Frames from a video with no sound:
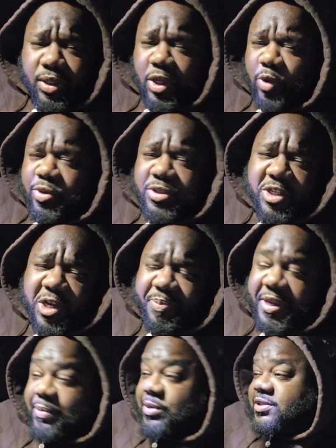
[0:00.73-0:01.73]
Yo, what's good,
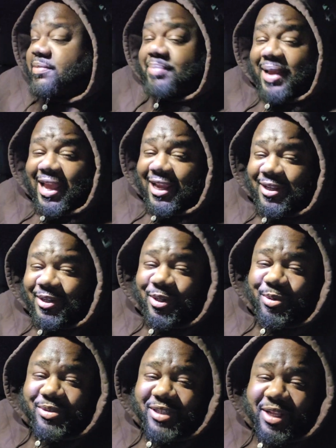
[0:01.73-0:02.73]
peoples? I'm back. You
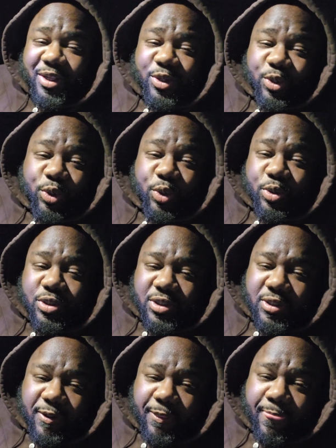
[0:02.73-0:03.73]
know what I'm saying? The
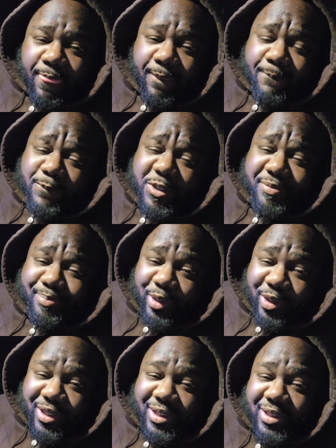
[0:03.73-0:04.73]
news. It's your
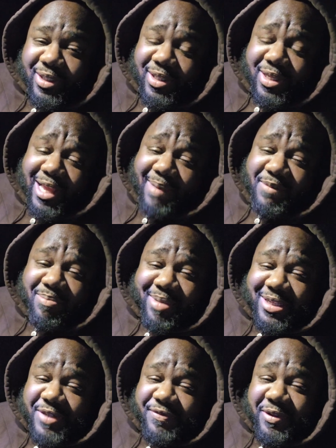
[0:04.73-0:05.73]
boy. Been
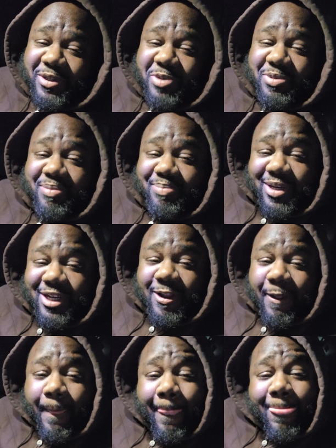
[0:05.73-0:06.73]
missing for a little bit, but
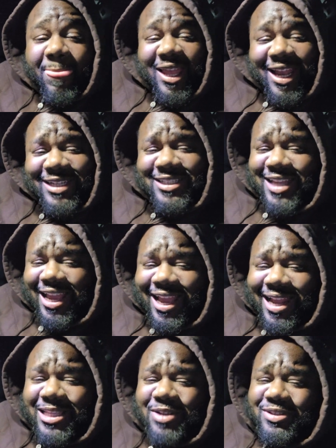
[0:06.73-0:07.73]
I just
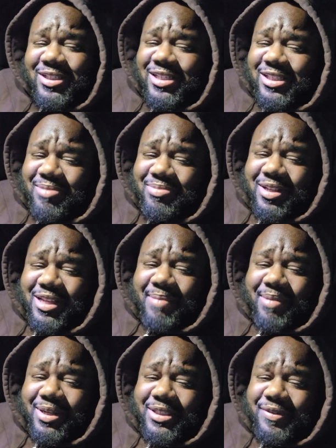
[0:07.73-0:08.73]
had to say something tonight
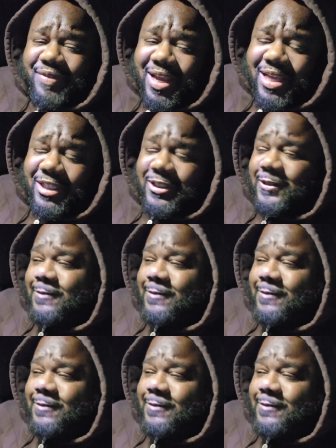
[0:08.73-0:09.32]
about this fight.